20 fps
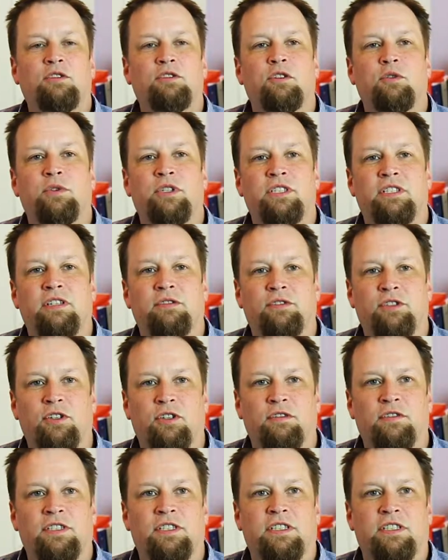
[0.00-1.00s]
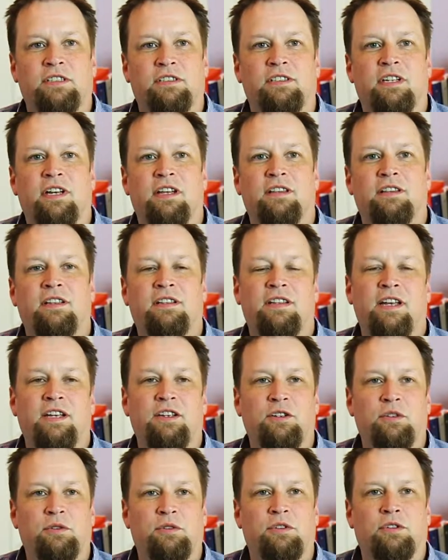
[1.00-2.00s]
also receive services that
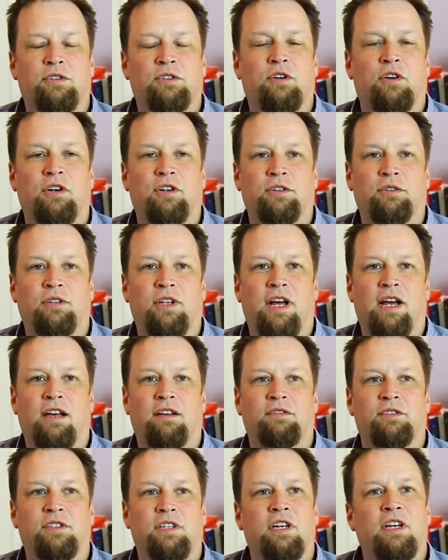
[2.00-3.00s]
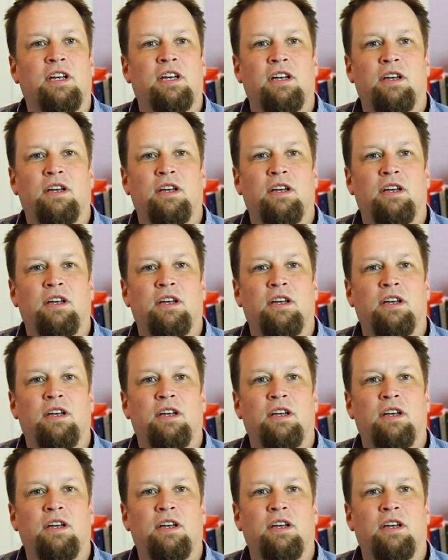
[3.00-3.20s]
they use to start new lives.